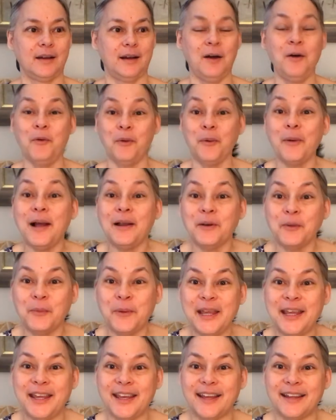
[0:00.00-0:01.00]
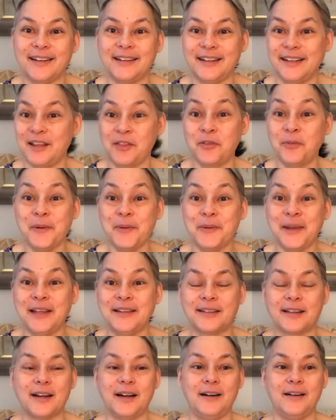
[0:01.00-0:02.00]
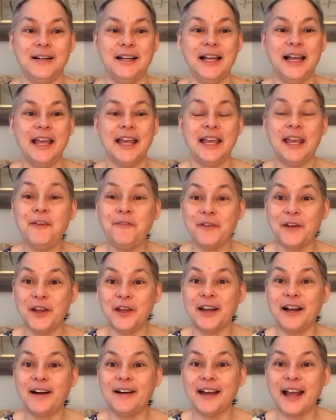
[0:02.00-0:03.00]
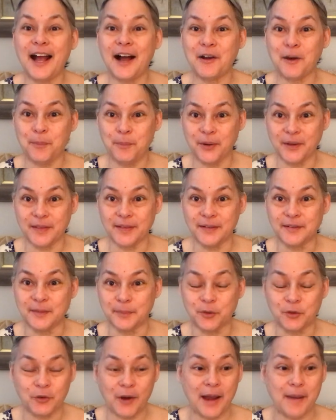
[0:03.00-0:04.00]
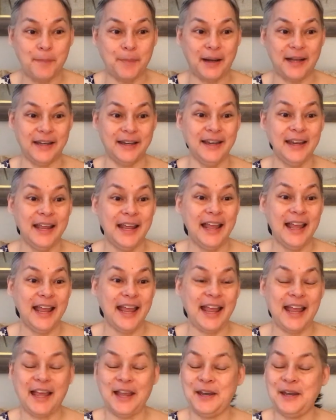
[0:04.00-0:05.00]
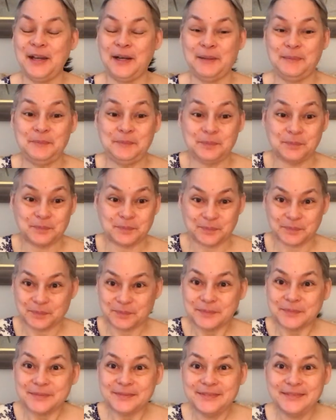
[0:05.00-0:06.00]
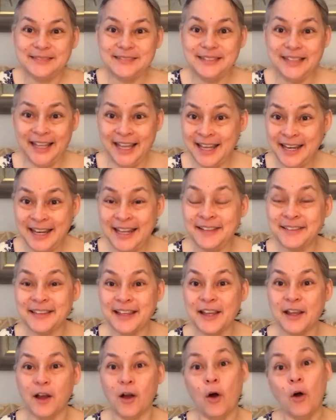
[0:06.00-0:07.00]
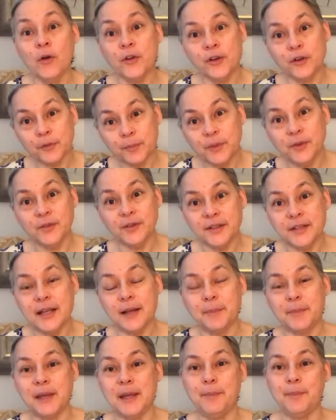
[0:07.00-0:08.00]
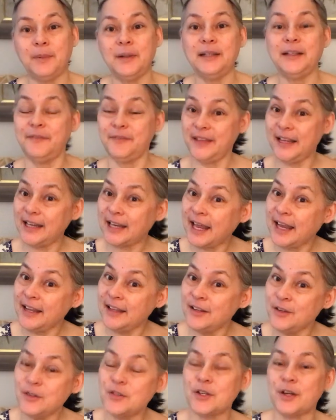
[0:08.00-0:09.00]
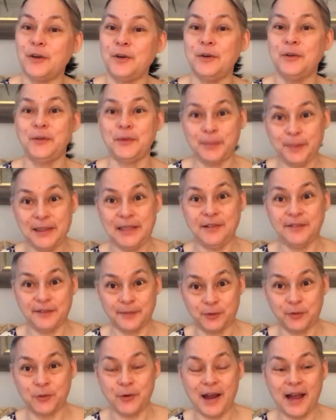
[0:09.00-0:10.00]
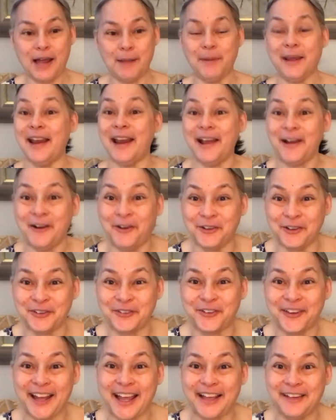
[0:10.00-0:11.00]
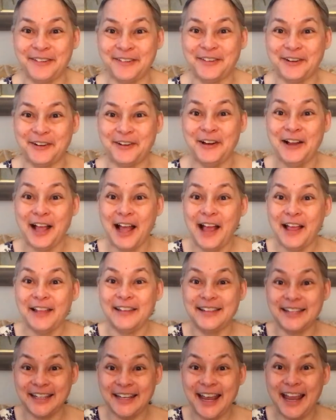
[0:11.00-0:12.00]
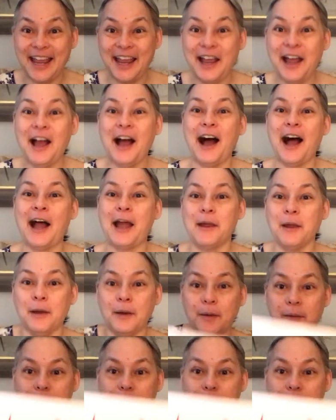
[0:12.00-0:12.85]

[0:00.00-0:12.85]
a week in, like 3 weeks ago, he figured out how to put the subscribe button, and he's like, "Oh, you're supposed to tell people if they like your show to please subscribe," and I always forget. So today I